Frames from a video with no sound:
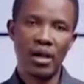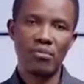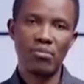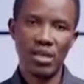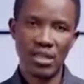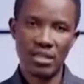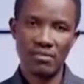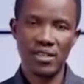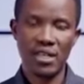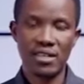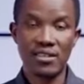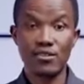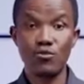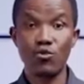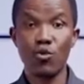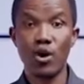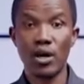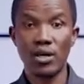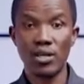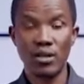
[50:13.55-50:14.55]
I believe that this
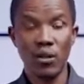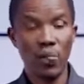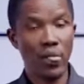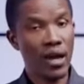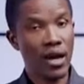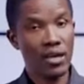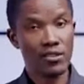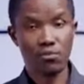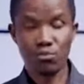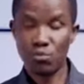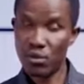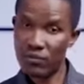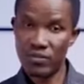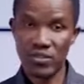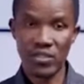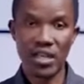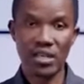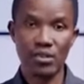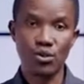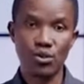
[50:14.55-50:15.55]
word has
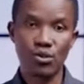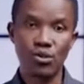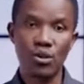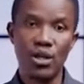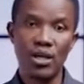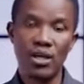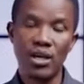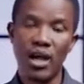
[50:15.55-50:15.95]
profited you,